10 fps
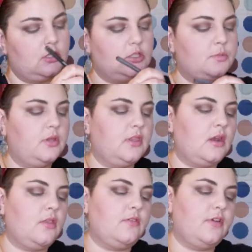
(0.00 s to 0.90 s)
And just put
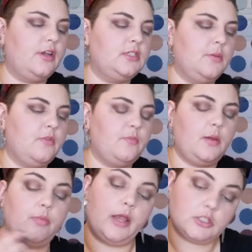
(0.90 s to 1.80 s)
that on the very tip of
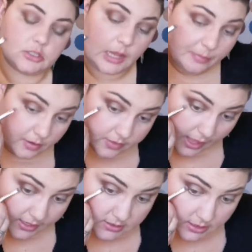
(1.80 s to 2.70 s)
my brush, tap off
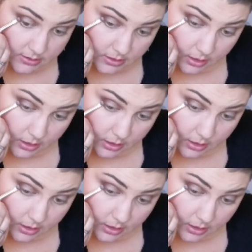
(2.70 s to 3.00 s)
the excess,